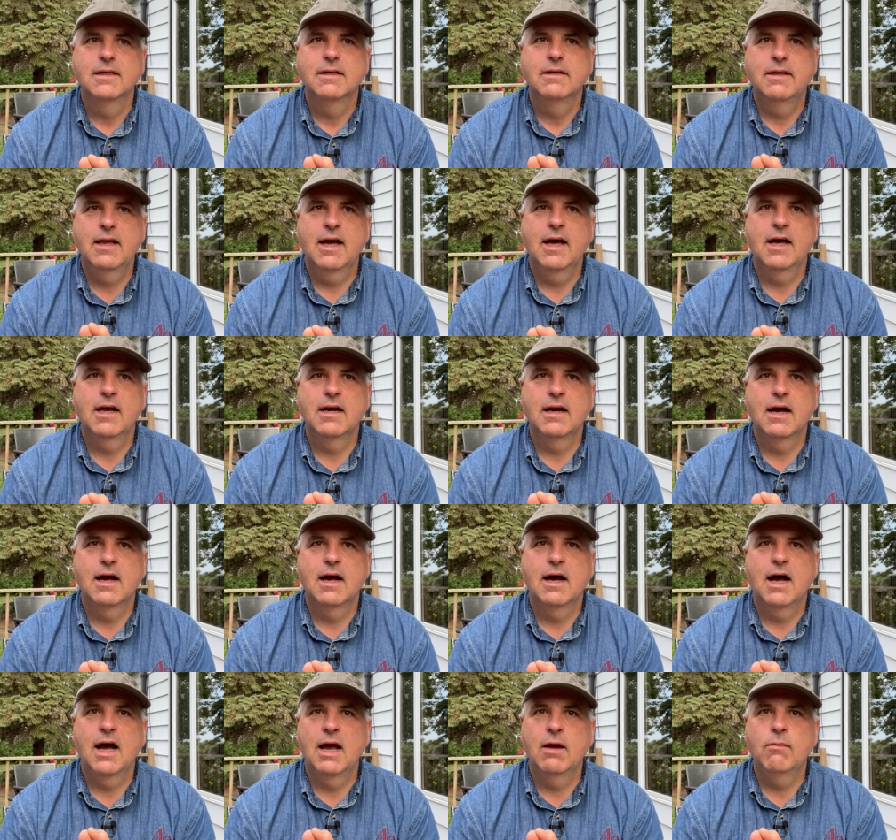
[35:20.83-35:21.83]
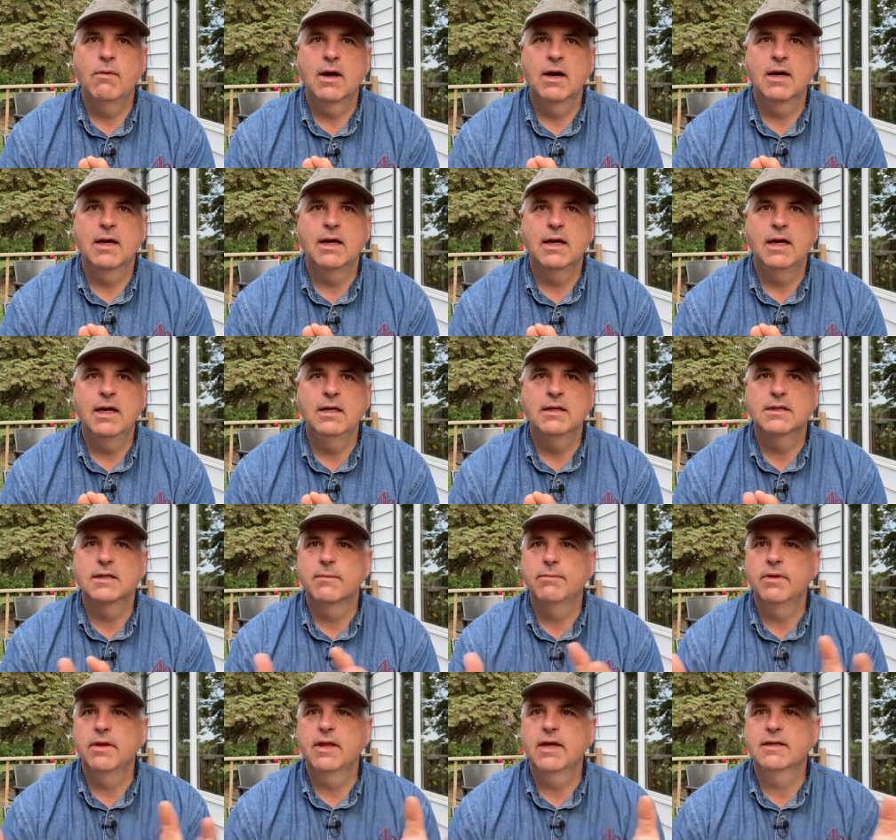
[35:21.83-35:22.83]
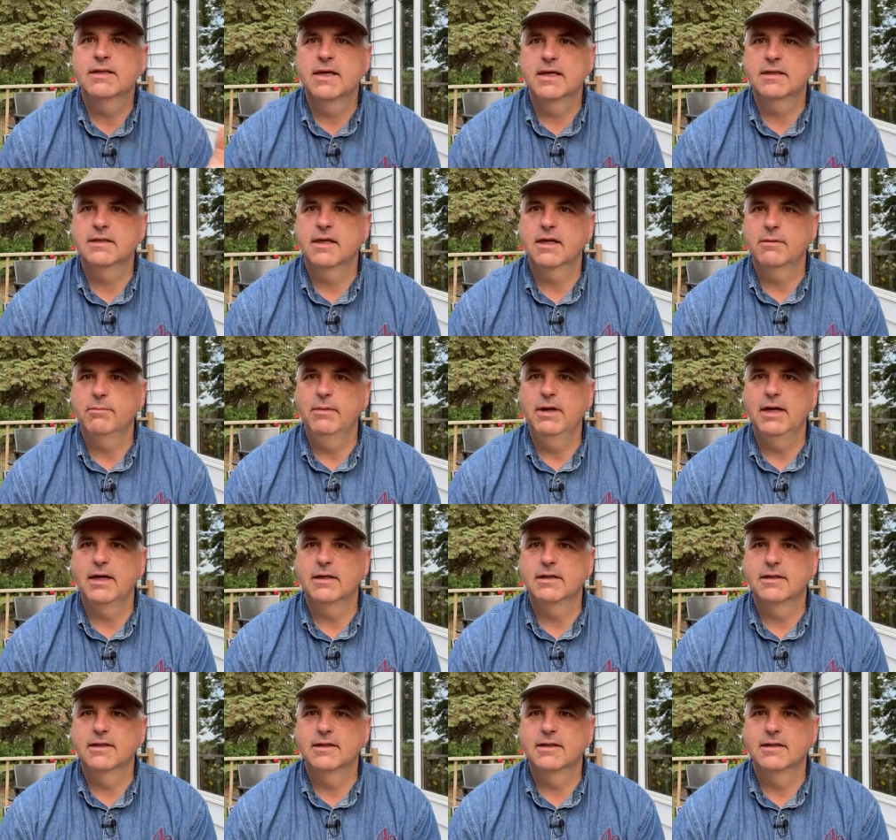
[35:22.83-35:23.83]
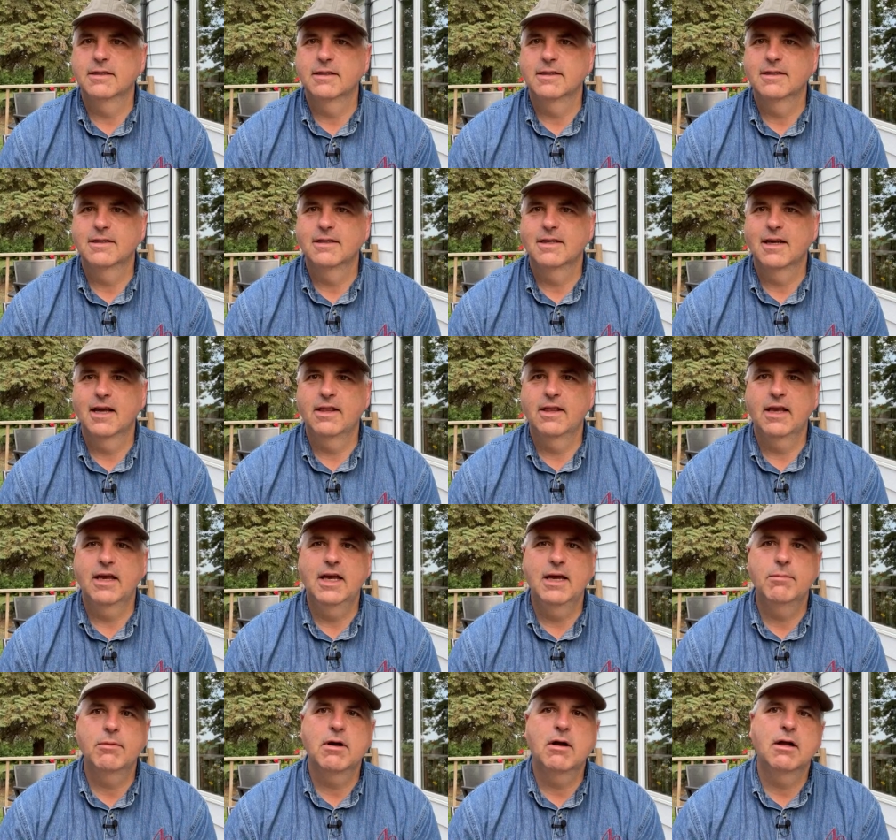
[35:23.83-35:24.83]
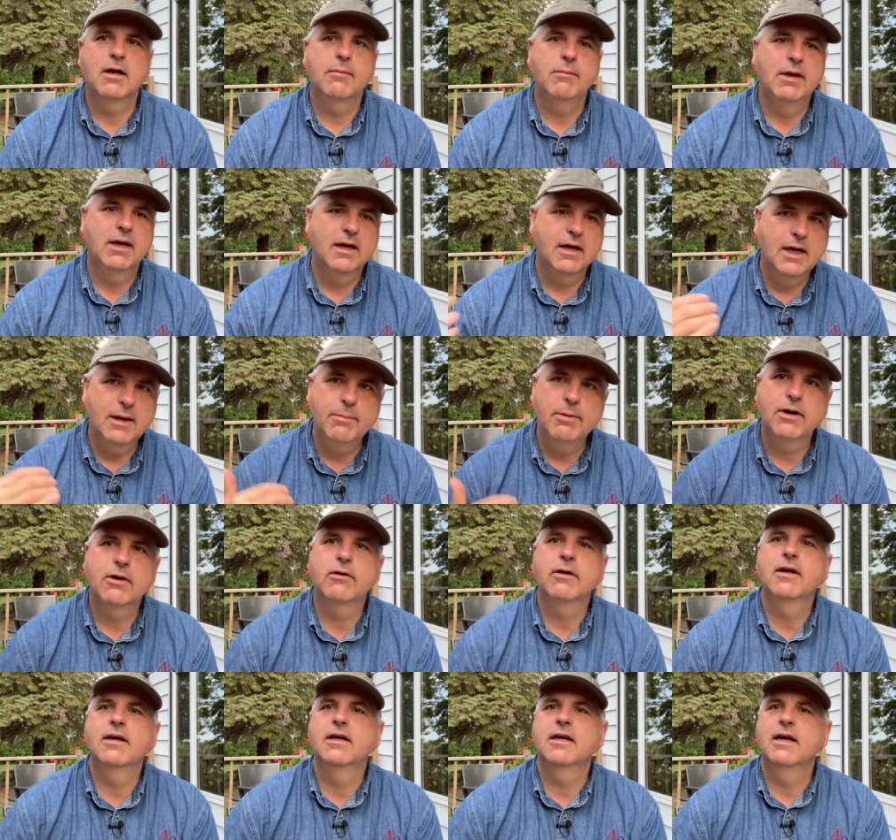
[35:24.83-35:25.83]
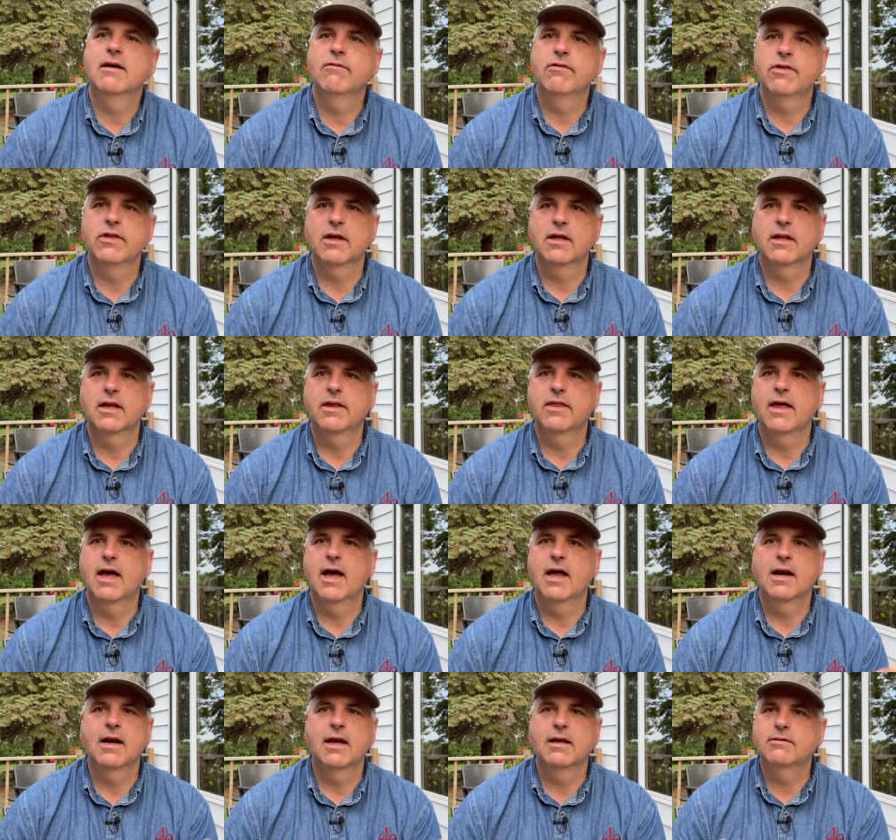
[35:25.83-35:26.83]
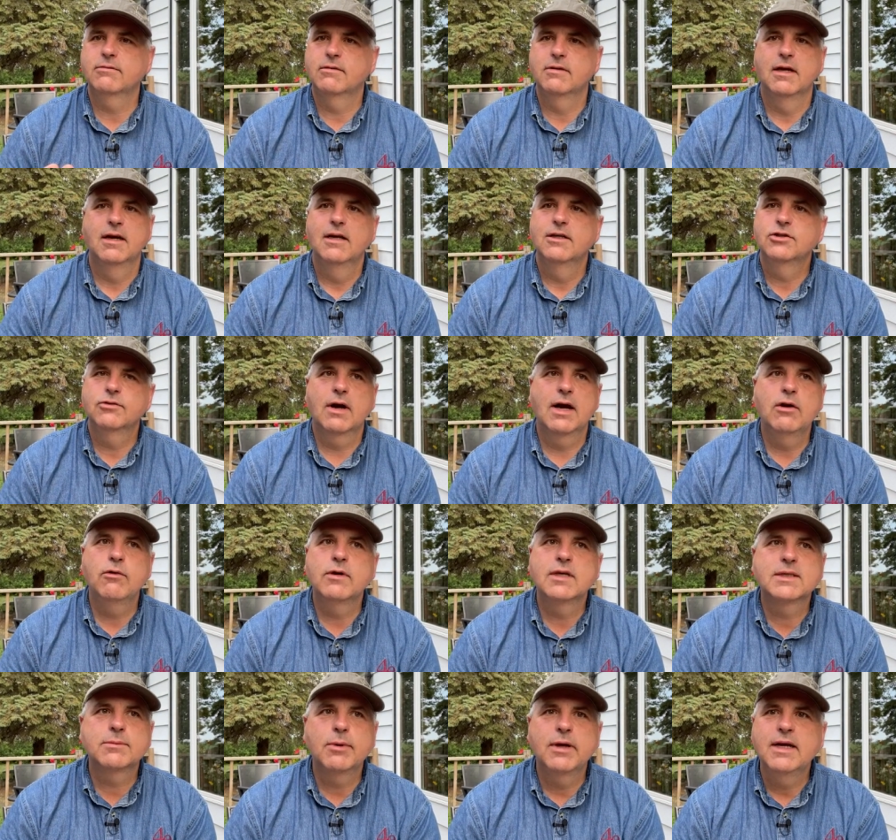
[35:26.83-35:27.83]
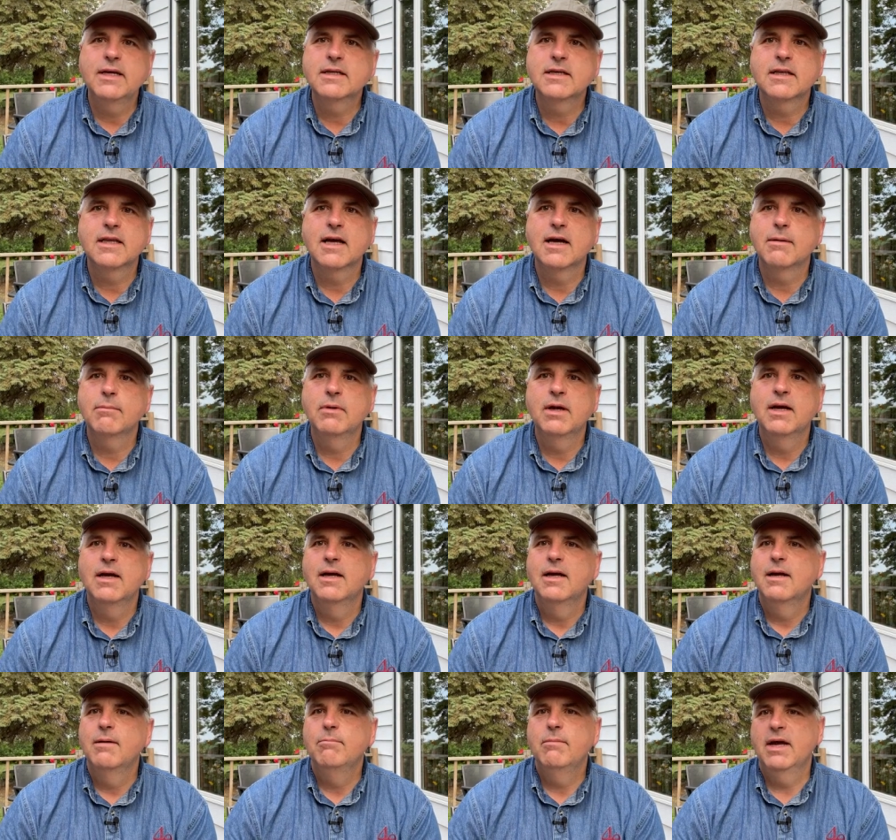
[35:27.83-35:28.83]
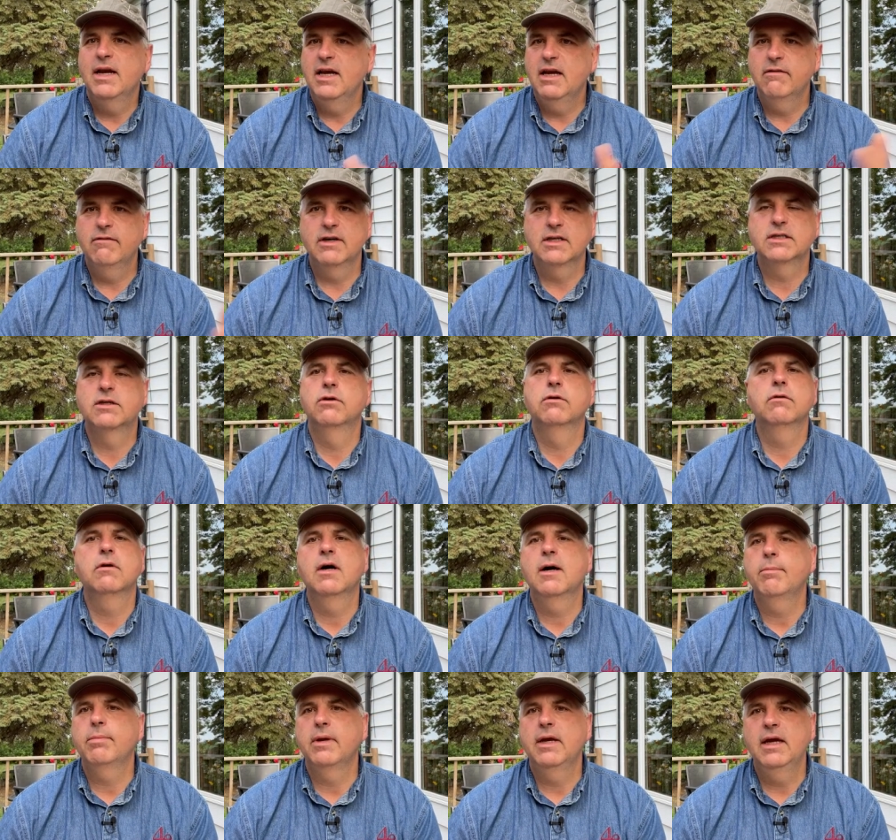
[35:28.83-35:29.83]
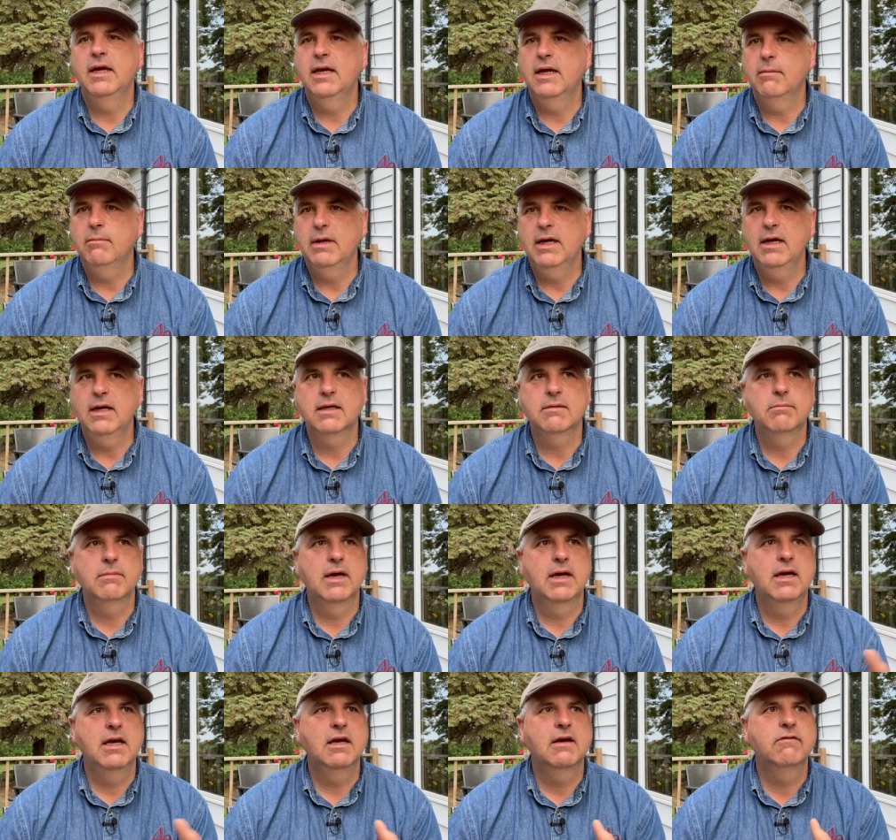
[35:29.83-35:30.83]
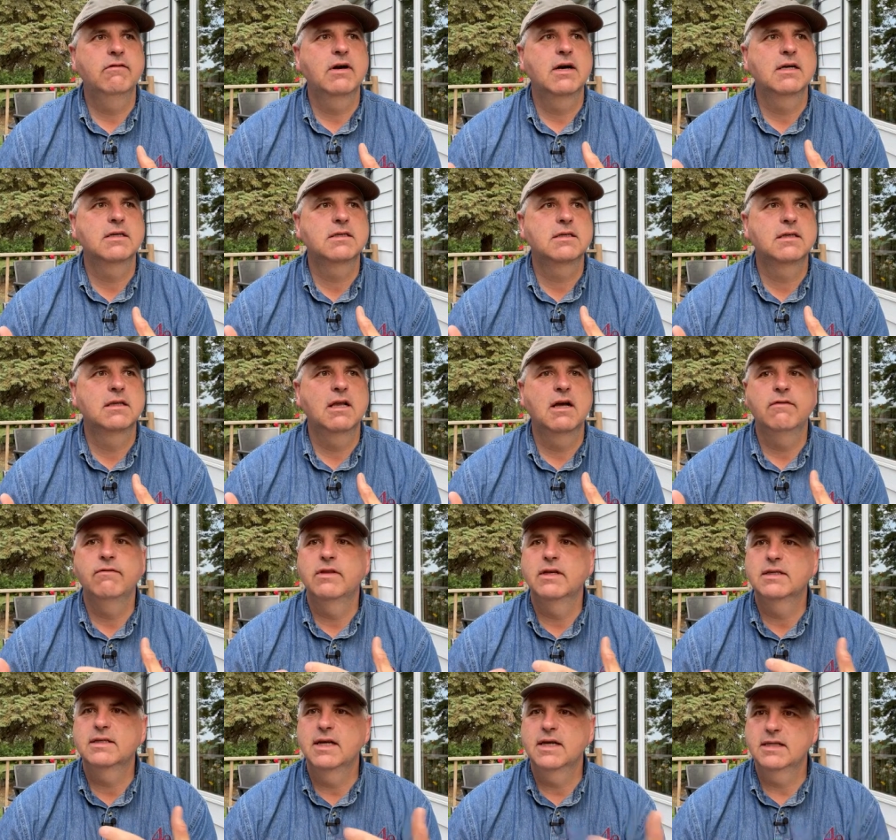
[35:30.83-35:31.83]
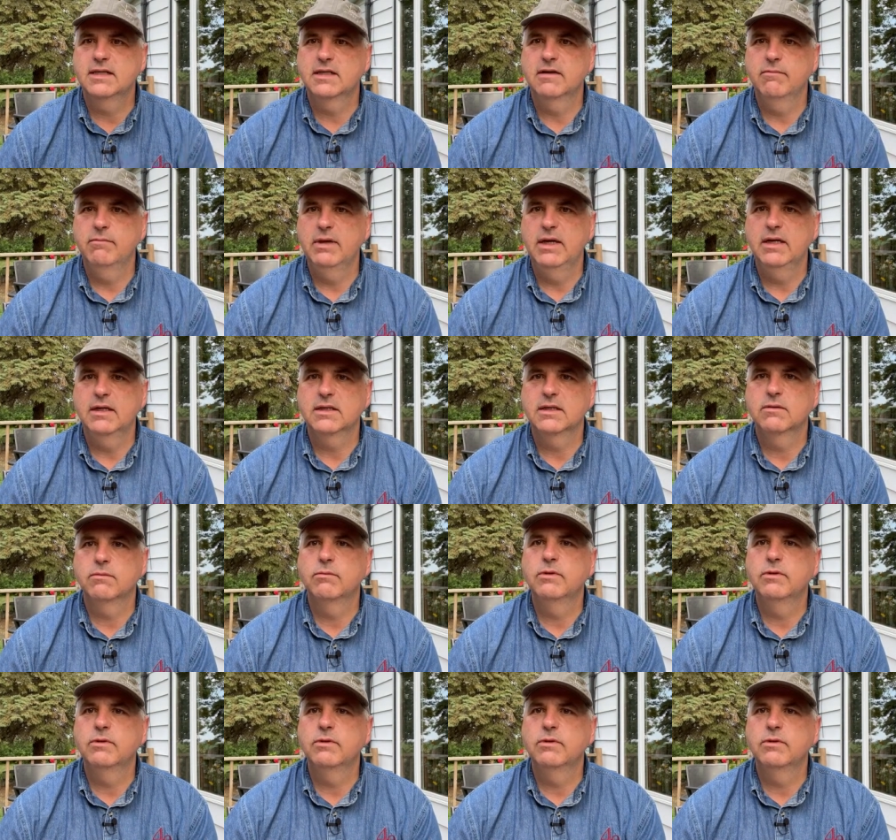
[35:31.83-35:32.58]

that I want to eat something that tastes like meat, and they keep calling me a hypocrite and everything like that. And I try to explain to them, many of us grew up eating meat. Many of us love the taste of meat.